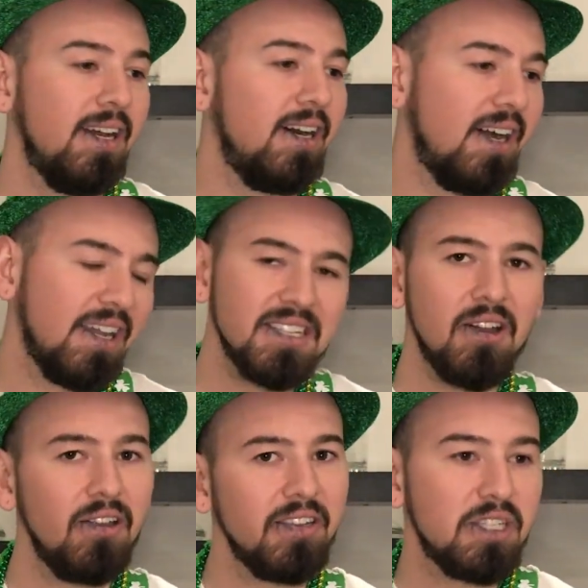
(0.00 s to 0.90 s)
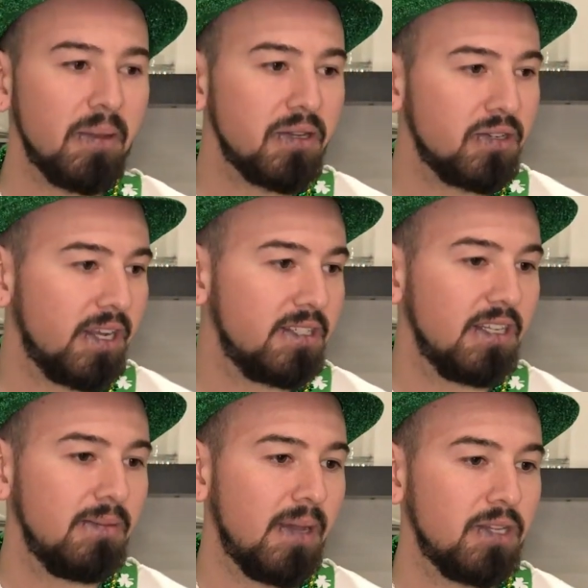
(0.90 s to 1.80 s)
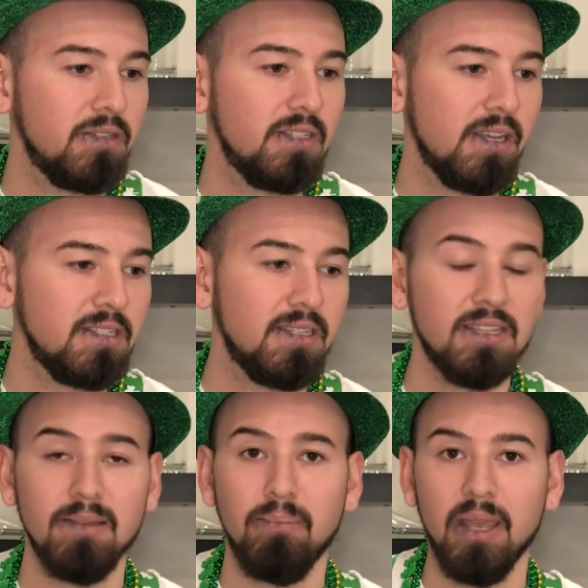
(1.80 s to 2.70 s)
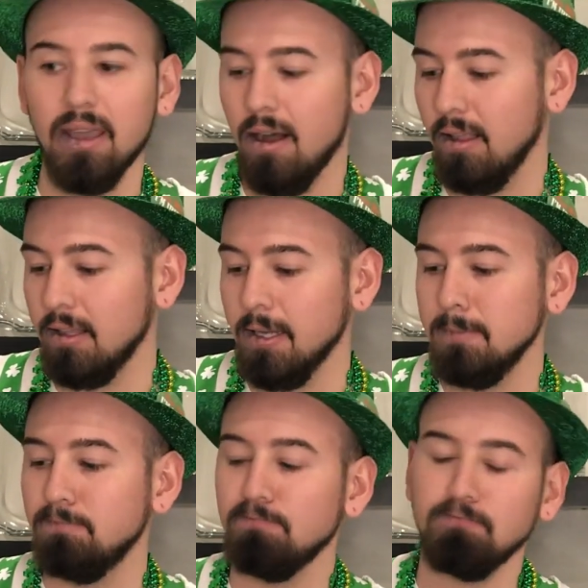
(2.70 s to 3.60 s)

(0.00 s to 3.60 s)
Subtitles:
I guess holiday special. Yes, St. Patrick's Day is a big holiday.